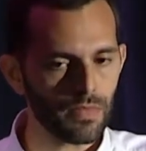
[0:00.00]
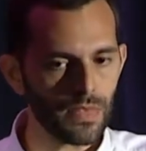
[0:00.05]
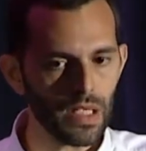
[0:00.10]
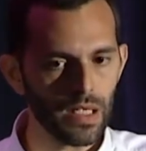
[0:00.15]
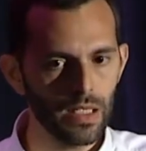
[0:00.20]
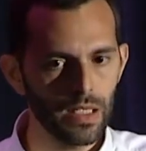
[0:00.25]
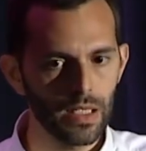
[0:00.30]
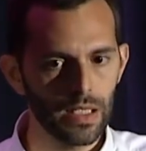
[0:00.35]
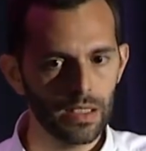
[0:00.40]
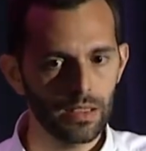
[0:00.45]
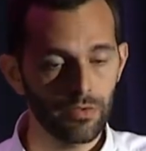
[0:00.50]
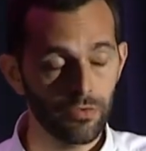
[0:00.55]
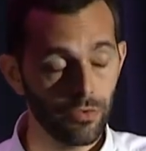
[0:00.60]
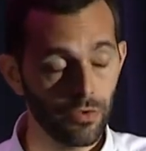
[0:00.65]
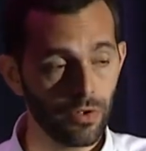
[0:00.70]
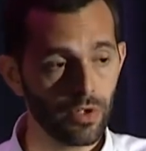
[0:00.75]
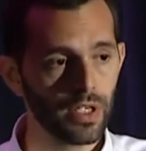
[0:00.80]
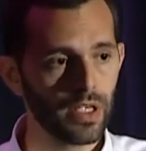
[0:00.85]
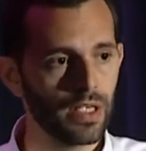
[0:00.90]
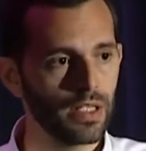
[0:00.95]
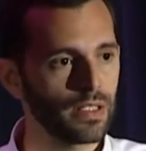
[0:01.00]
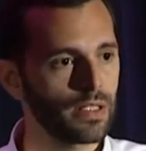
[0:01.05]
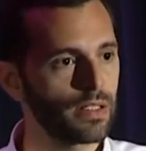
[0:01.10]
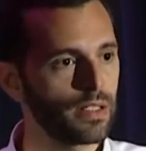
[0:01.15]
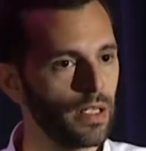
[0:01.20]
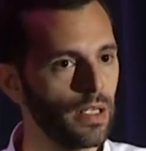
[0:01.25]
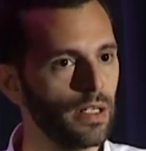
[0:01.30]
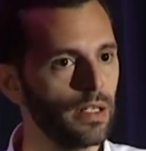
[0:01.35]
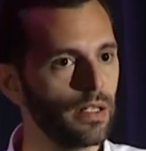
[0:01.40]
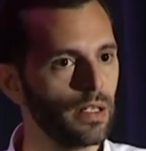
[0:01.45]
uh, the forecasts
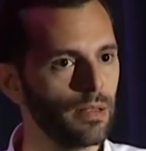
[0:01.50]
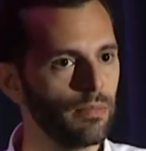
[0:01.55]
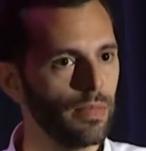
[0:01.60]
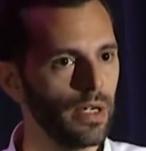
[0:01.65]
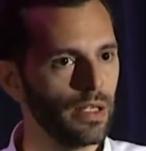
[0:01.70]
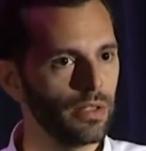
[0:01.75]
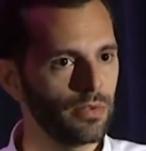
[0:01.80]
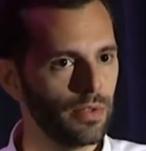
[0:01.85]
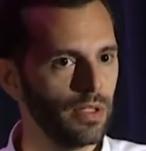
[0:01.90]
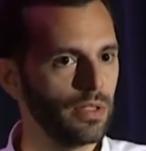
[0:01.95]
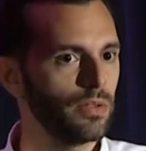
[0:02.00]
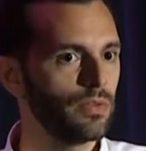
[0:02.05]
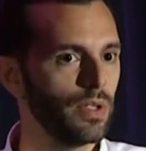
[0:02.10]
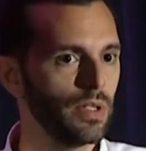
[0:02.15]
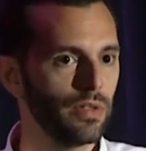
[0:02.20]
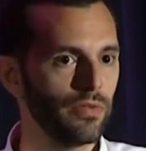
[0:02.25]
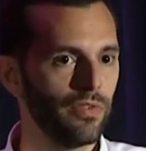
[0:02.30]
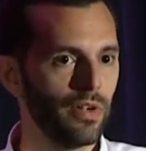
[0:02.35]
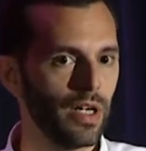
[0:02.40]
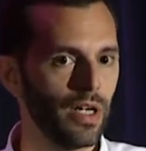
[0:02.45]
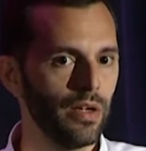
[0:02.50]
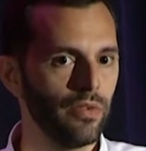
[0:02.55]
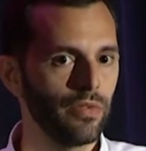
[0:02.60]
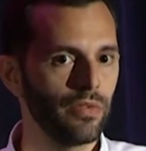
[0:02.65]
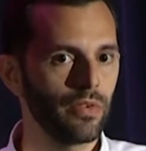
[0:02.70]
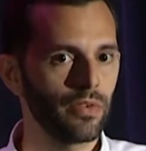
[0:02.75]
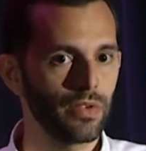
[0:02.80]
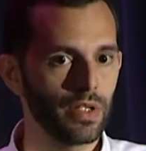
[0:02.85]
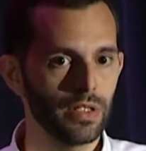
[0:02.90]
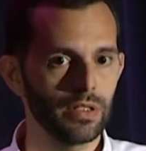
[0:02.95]
say that by 2025,
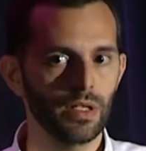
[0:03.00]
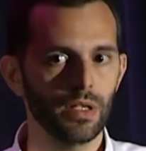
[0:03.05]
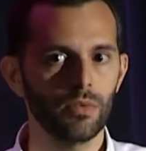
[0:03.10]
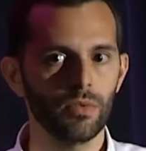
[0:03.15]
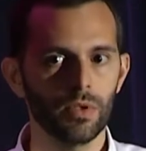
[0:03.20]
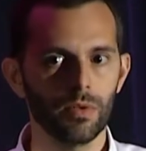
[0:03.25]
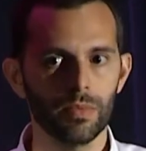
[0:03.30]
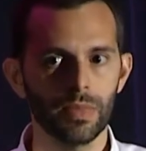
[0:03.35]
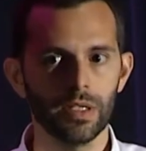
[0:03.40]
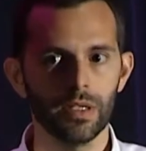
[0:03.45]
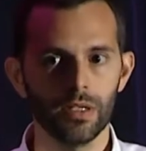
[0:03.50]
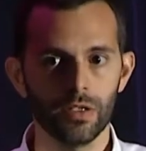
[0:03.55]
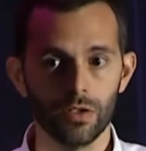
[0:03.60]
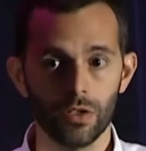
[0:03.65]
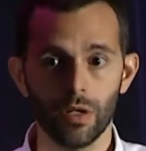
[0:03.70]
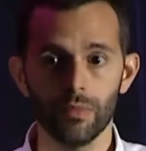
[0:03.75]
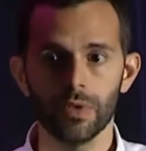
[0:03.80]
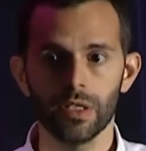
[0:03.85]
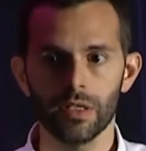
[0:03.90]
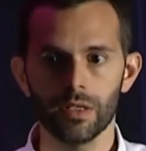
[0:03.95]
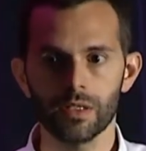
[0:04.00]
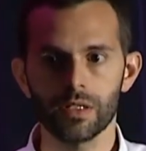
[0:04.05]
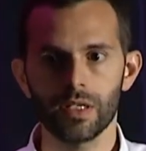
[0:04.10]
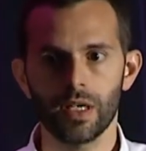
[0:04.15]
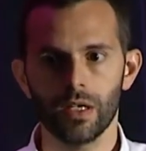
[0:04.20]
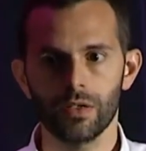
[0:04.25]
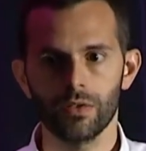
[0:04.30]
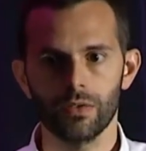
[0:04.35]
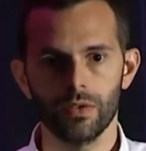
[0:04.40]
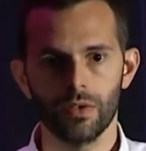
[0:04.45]
retail will be the dominant
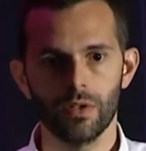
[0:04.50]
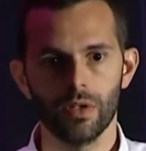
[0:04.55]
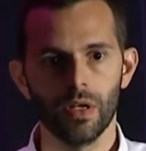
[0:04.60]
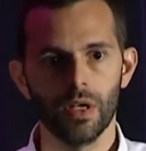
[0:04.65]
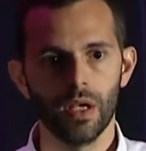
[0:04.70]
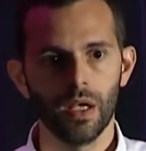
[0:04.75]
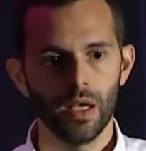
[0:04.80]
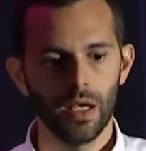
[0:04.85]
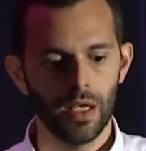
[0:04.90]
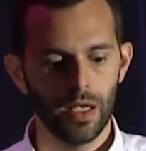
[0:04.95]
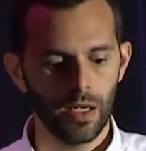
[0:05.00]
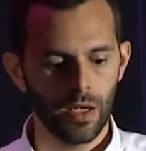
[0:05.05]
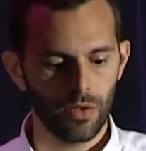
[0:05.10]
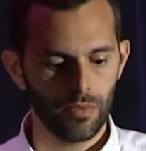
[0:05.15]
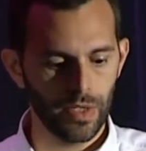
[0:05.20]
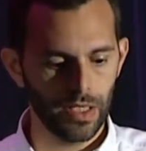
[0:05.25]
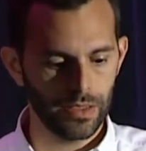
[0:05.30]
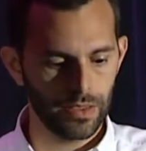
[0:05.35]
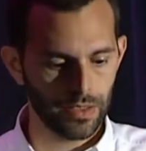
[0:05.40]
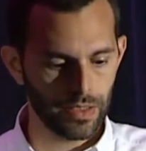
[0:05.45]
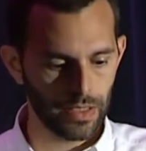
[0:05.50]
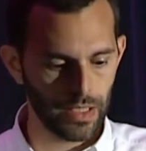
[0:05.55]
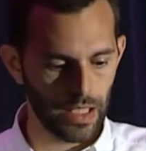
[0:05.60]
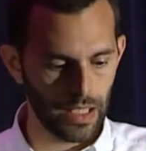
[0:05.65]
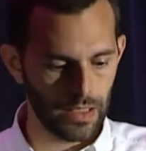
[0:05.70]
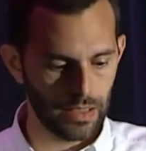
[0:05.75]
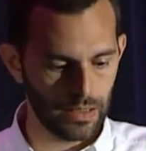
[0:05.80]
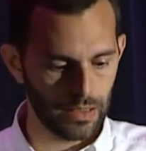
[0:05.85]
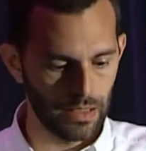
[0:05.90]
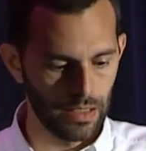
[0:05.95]
sector in augmented
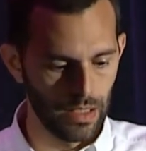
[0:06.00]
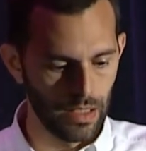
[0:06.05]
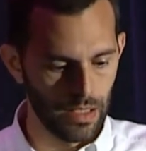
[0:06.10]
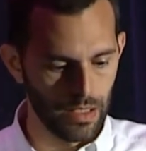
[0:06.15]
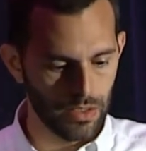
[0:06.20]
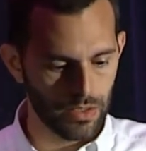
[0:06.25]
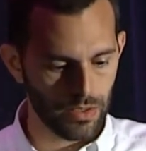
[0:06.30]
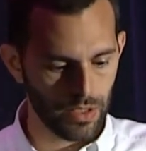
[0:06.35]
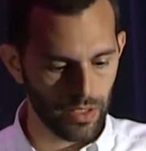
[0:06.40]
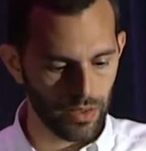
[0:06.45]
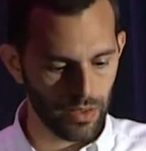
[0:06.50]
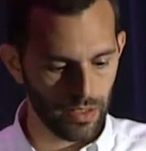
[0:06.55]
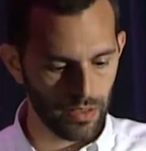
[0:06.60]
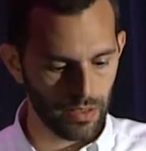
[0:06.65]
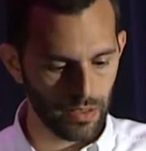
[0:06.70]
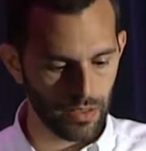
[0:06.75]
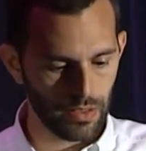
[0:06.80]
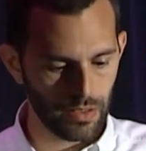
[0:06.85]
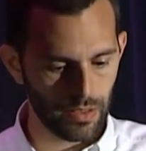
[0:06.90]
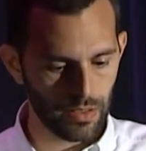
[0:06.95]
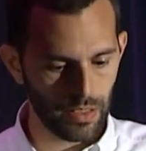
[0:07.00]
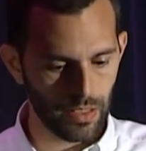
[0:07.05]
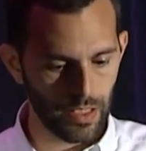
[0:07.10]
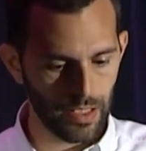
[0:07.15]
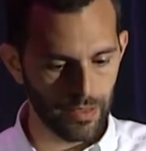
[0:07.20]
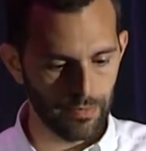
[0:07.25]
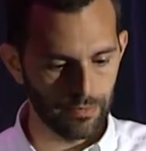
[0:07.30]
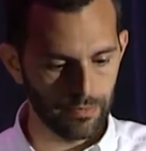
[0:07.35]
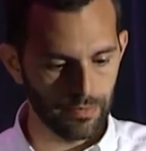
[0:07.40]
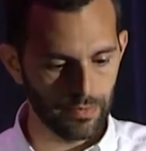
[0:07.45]
reality. So I think that
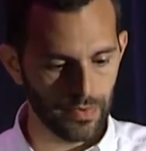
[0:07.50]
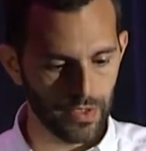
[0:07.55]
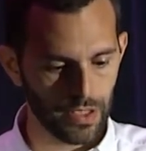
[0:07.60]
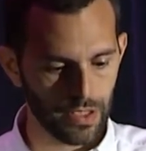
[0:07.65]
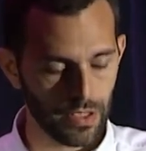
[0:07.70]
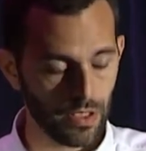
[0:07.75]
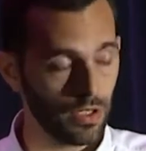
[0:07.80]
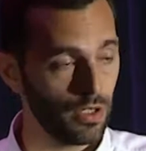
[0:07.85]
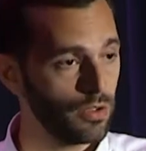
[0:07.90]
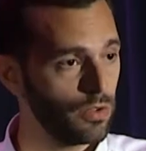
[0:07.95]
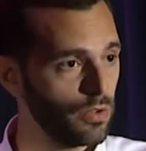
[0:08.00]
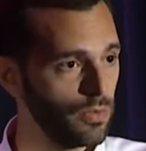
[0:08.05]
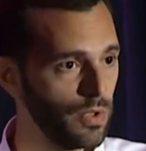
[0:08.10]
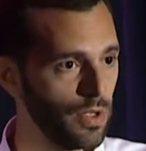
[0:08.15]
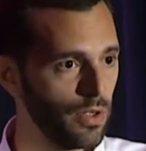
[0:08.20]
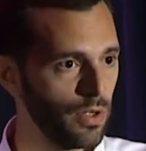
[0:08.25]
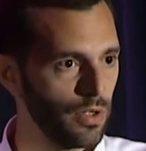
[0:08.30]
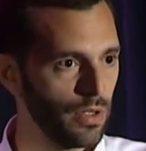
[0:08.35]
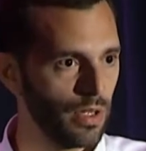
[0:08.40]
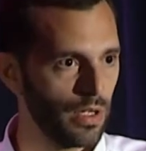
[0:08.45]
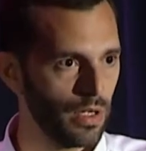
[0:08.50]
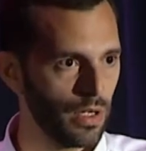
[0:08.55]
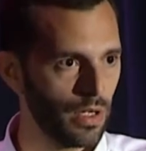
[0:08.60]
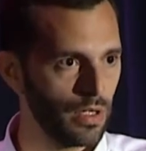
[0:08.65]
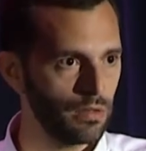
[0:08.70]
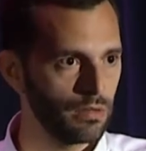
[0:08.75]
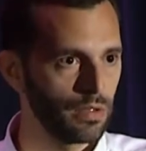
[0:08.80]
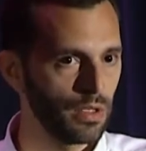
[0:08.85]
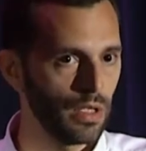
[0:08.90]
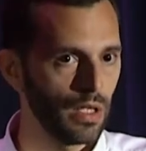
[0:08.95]
um, there's a lot to be done there.